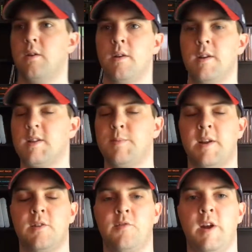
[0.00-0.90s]
Didn't
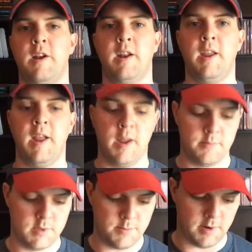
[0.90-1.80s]
expect to find any
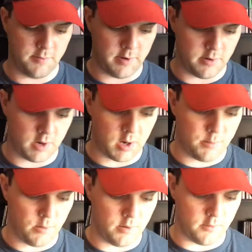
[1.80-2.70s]
games, but I found a
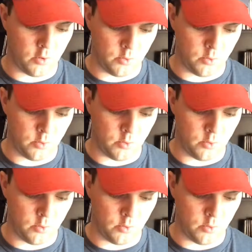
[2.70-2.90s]
couple of